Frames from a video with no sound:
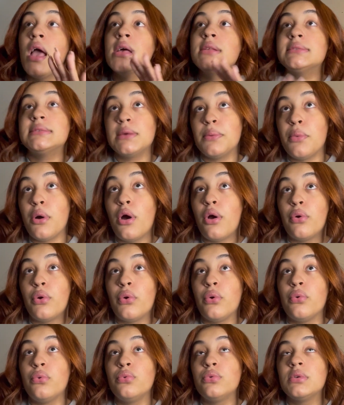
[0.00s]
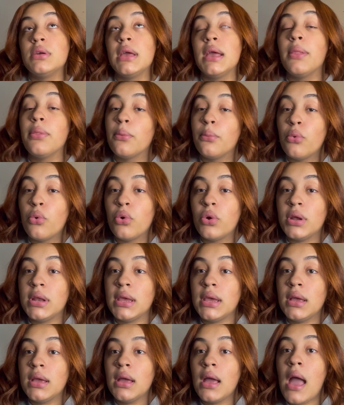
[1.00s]
tomorrow in the
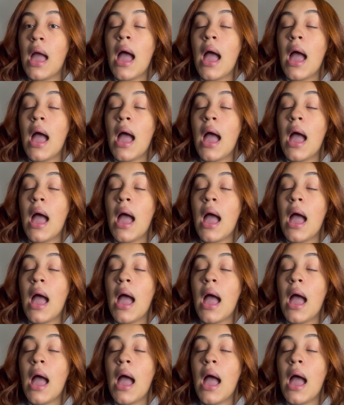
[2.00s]
morning,